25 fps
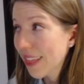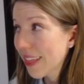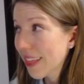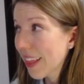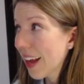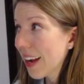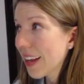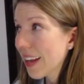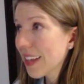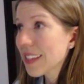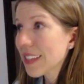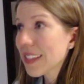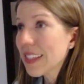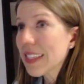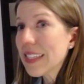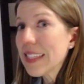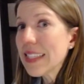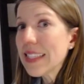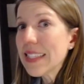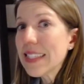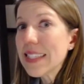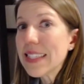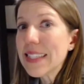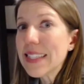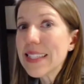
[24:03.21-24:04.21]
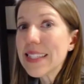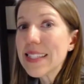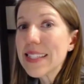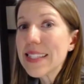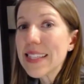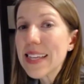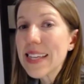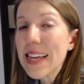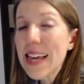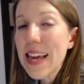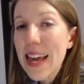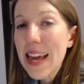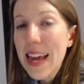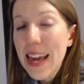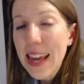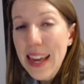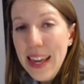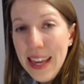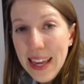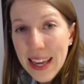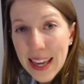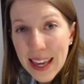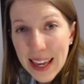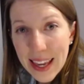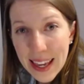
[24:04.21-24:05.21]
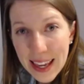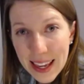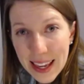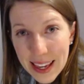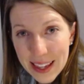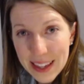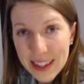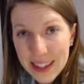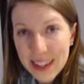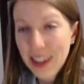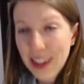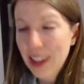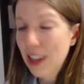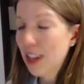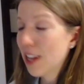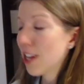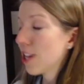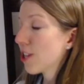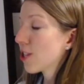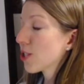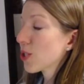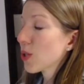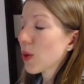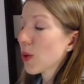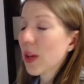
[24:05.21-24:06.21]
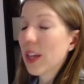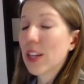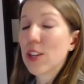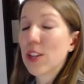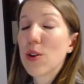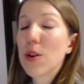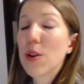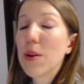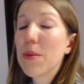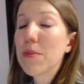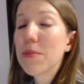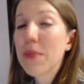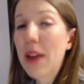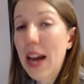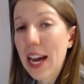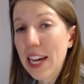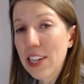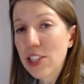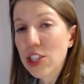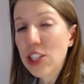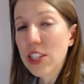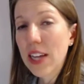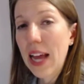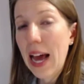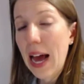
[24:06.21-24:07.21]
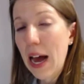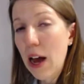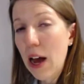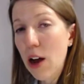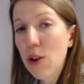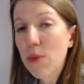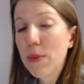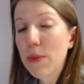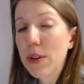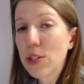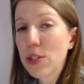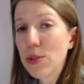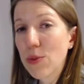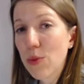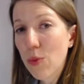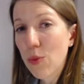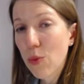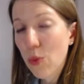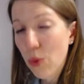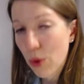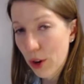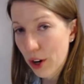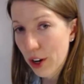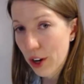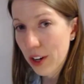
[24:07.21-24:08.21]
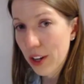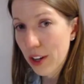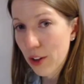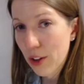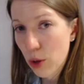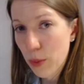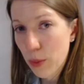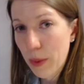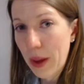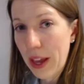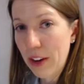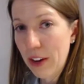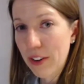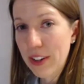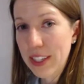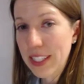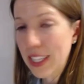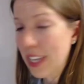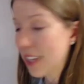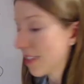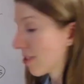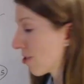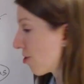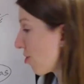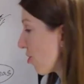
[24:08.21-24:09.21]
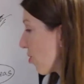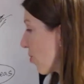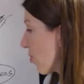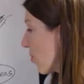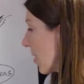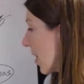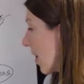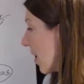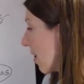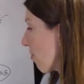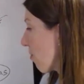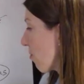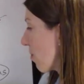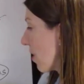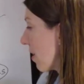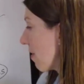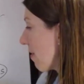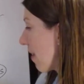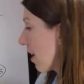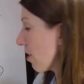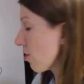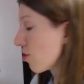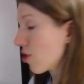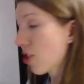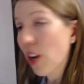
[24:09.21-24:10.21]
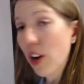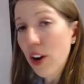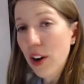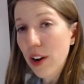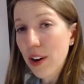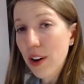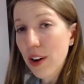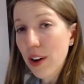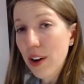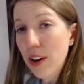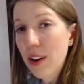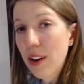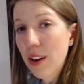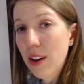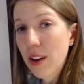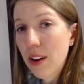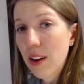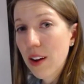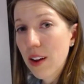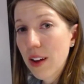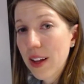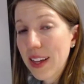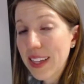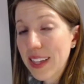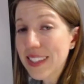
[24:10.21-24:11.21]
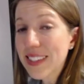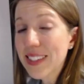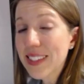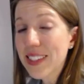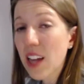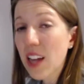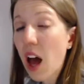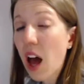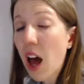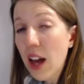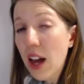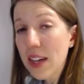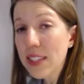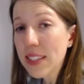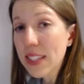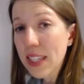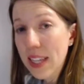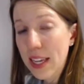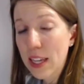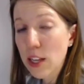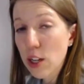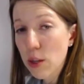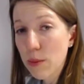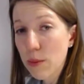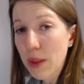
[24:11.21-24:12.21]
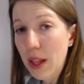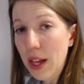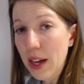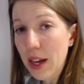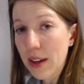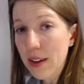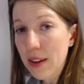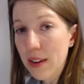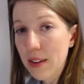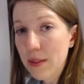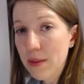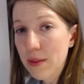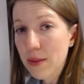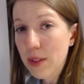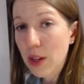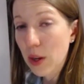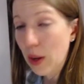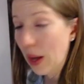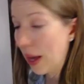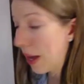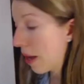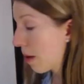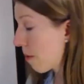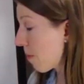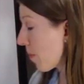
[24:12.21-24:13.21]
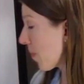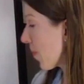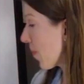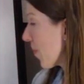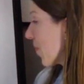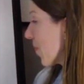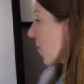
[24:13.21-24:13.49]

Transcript: That is insane. So can you imagine how much work your pancreas has to do to get rid of that sugar? It's toxic in your blood, okay?